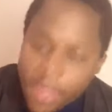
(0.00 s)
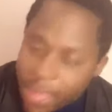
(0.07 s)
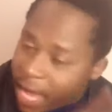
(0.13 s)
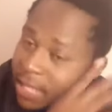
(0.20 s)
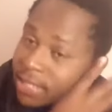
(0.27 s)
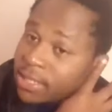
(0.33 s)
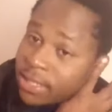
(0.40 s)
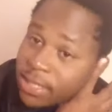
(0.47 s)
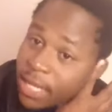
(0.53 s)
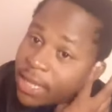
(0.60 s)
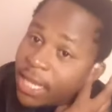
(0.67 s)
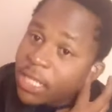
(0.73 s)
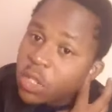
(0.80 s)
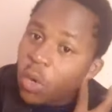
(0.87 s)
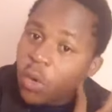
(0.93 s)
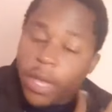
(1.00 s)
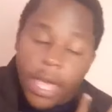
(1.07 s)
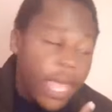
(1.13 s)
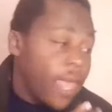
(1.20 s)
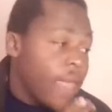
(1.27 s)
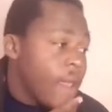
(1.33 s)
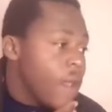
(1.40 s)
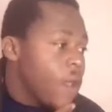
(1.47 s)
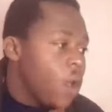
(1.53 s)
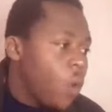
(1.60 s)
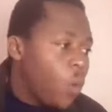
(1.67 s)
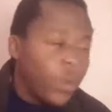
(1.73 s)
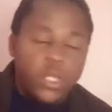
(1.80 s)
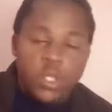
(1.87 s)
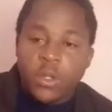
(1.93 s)
They understand that, okay,
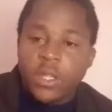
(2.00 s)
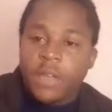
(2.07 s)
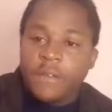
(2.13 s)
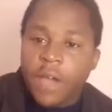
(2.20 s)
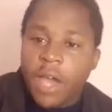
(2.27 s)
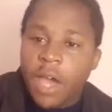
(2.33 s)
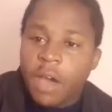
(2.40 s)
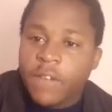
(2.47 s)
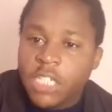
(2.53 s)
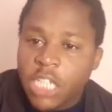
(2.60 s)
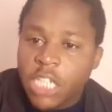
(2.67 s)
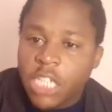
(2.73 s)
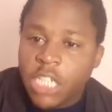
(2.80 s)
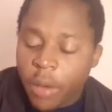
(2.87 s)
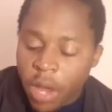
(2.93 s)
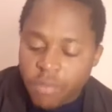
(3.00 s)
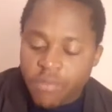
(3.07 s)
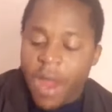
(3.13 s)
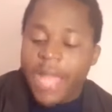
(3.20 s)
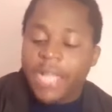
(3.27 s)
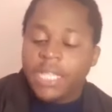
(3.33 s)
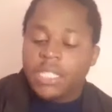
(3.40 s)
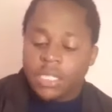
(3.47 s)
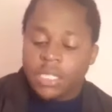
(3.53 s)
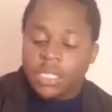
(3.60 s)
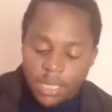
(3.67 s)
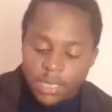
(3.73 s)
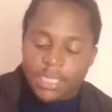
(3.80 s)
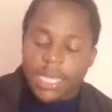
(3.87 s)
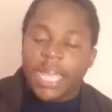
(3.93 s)
we don't have a Carvajal, a
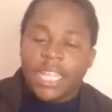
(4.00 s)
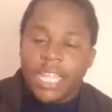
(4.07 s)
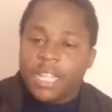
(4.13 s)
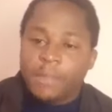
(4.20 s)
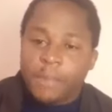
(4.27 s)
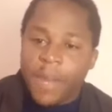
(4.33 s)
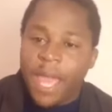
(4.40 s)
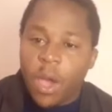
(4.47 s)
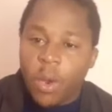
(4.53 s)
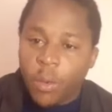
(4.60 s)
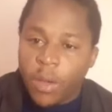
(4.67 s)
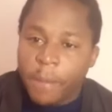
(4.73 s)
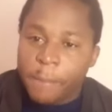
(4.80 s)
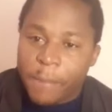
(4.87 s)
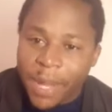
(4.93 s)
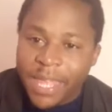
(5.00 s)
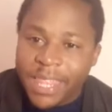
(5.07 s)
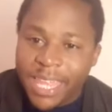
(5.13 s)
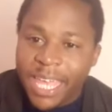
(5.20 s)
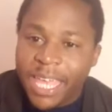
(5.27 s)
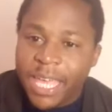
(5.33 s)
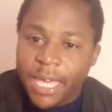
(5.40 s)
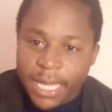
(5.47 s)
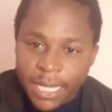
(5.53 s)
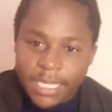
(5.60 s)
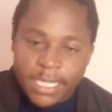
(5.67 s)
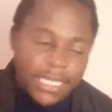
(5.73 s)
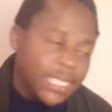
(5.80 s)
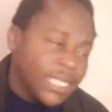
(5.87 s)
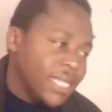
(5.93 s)
right-sided player who can play there.
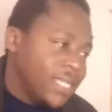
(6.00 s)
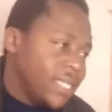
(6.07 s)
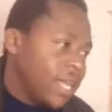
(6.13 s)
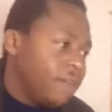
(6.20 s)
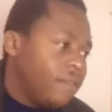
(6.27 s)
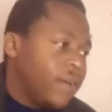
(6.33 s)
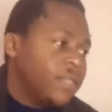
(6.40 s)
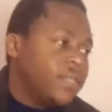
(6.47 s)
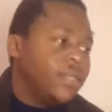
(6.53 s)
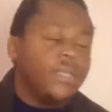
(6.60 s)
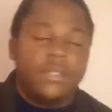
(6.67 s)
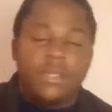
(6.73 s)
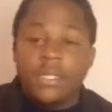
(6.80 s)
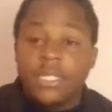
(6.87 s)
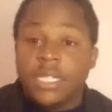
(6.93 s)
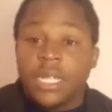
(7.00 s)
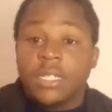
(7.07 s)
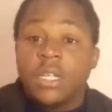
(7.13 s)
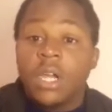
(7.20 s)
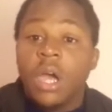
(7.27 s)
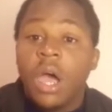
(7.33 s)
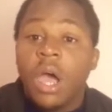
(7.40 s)
Jesus Navas is injured.